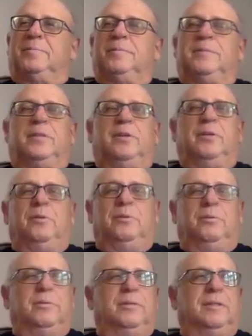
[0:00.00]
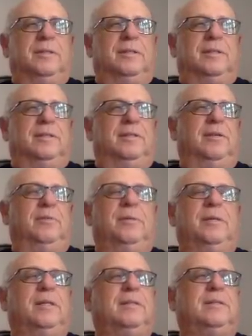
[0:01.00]
So no one
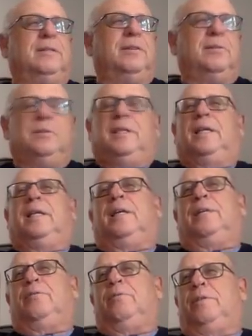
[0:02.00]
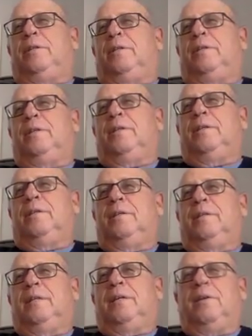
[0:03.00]
else knows that actually,
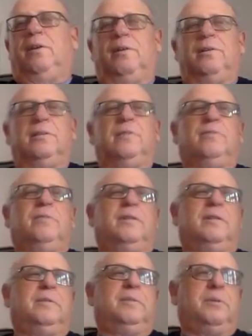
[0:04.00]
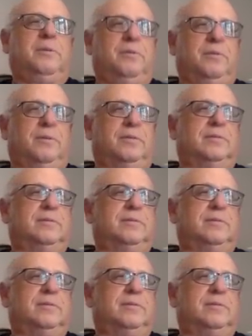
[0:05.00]
that God is infinitely beautiful.